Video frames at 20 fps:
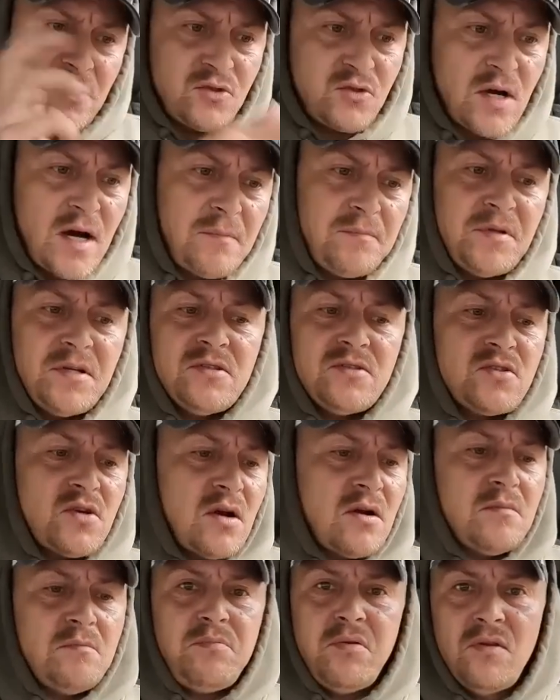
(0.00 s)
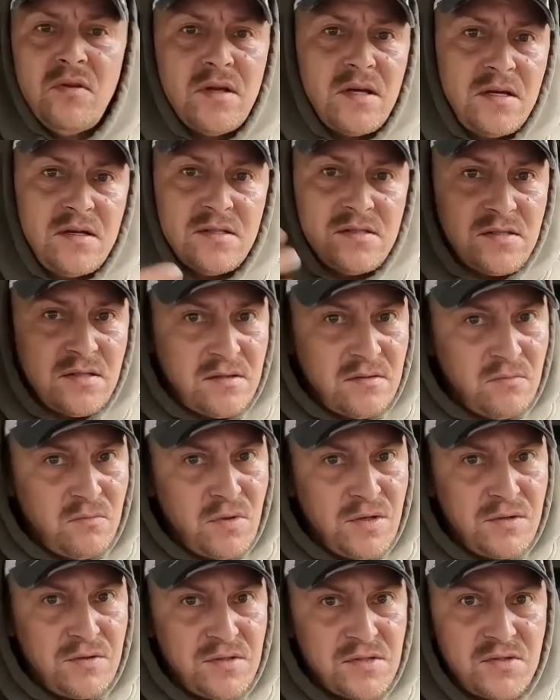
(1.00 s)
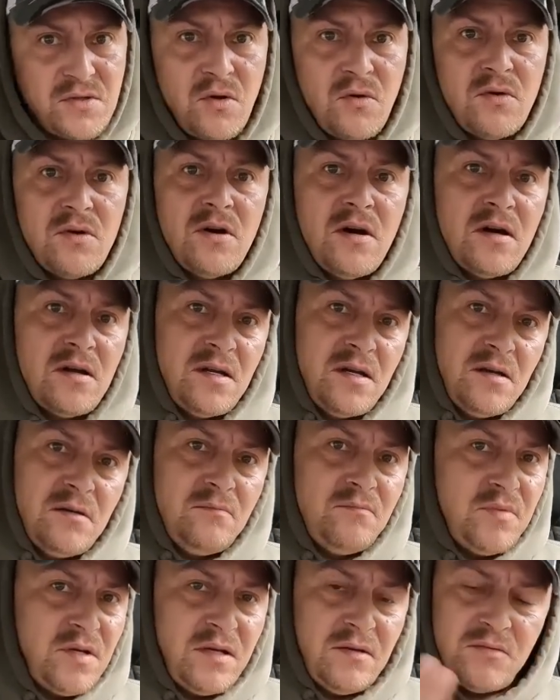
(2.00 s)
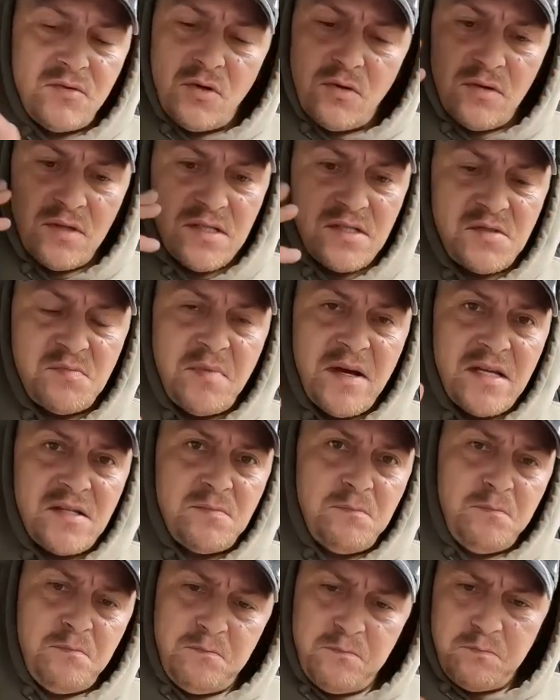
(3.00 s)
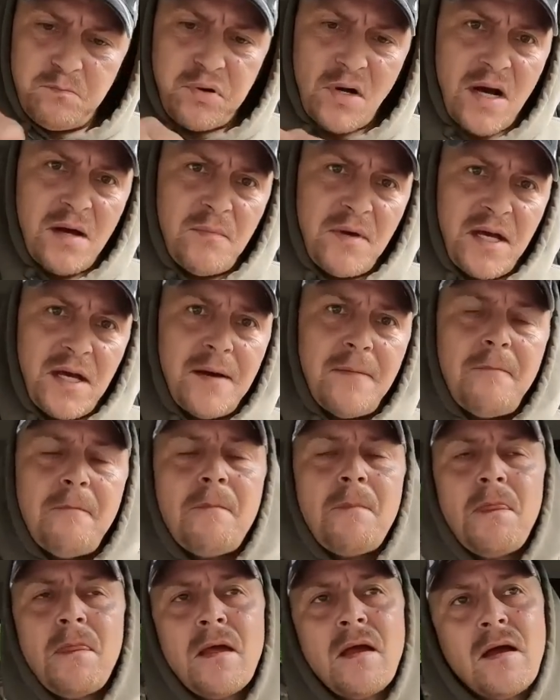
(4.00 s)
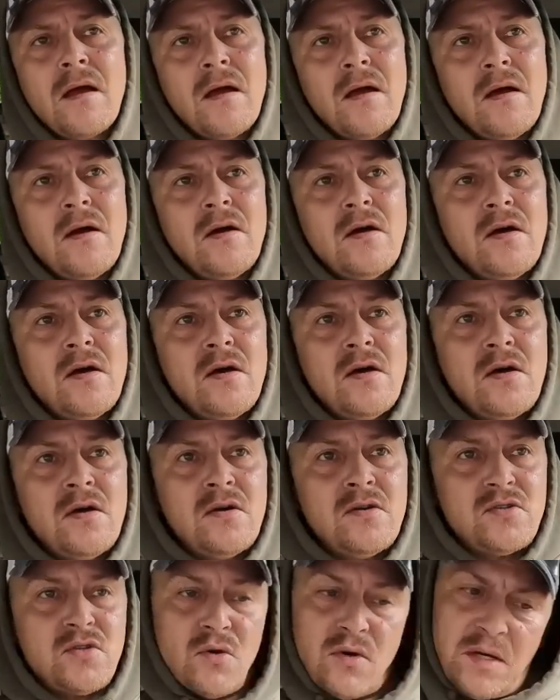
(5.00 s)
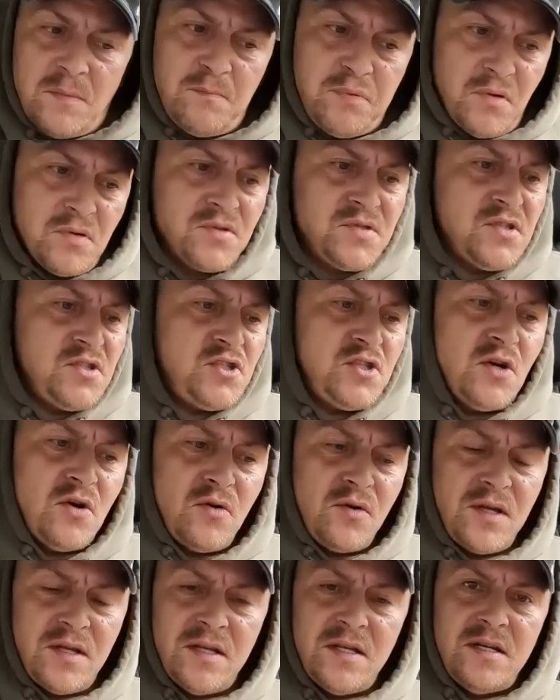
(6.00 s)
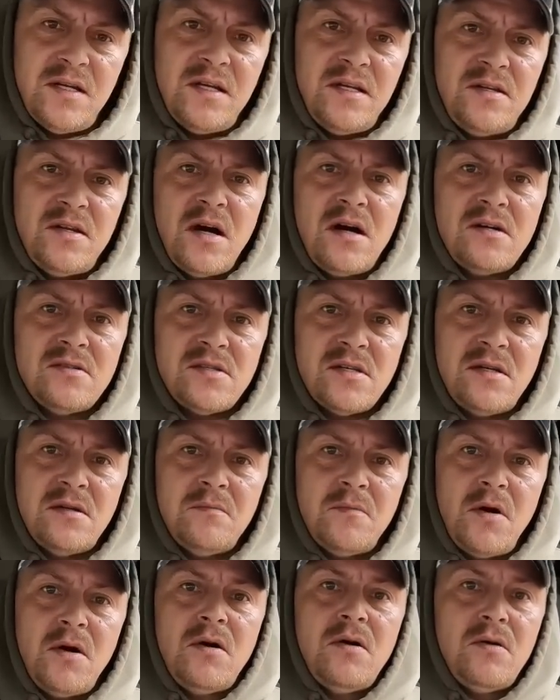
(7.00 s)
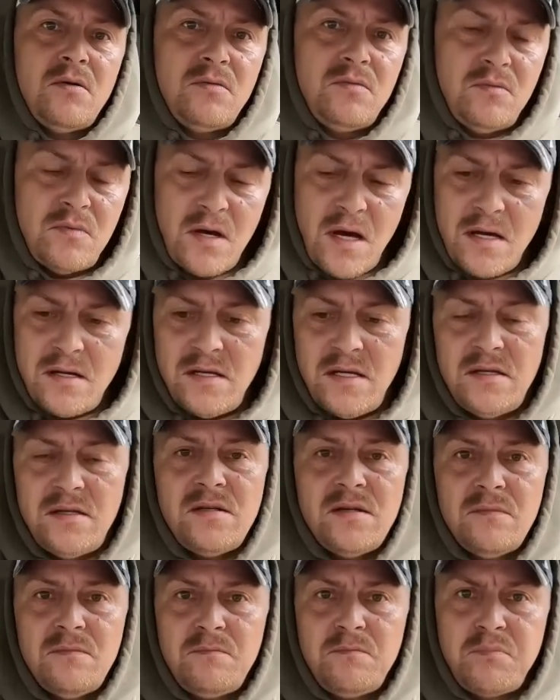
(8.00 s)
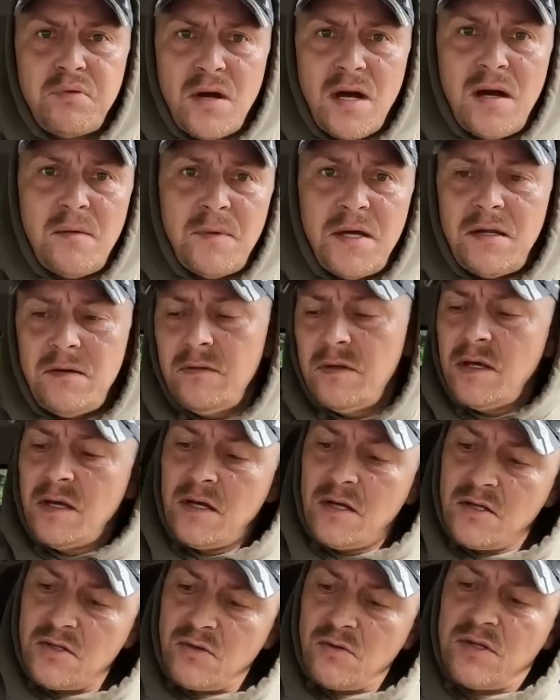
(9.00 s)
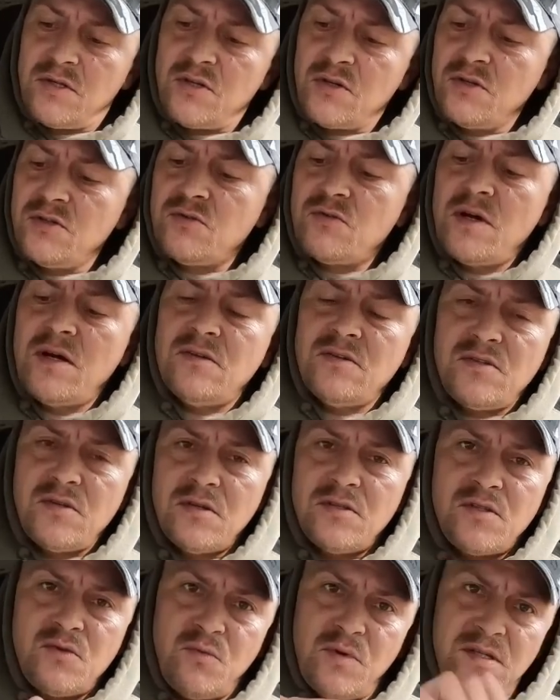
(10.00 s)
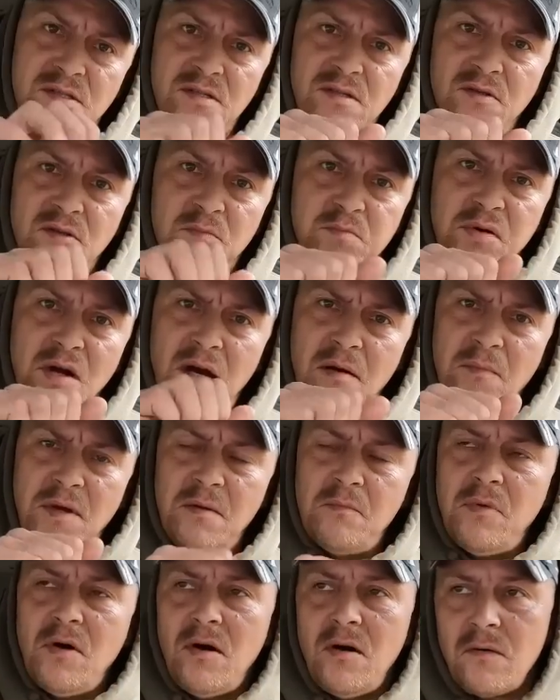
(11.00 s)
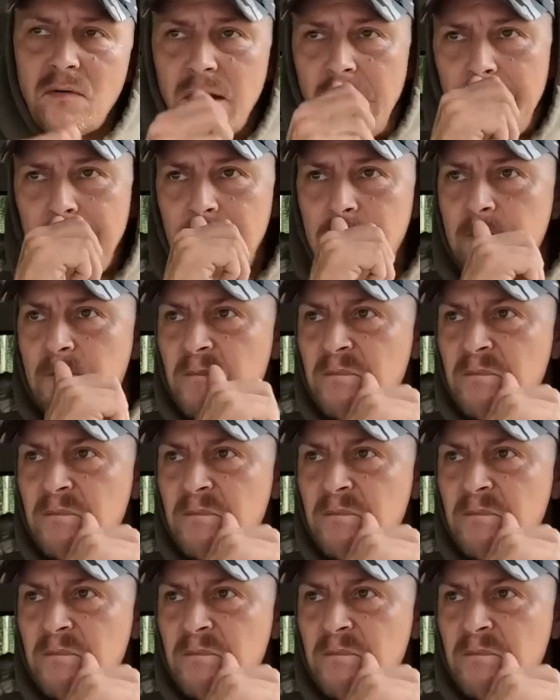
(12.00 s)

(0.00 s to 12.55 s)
in, dropped it, and started pulling because of the weirdness going on. He he totally spaced priming it. So he pulls the choke, and then it dawns on him, oh, I need to prime it. So he turns around, starts squeezing little priming ball, right?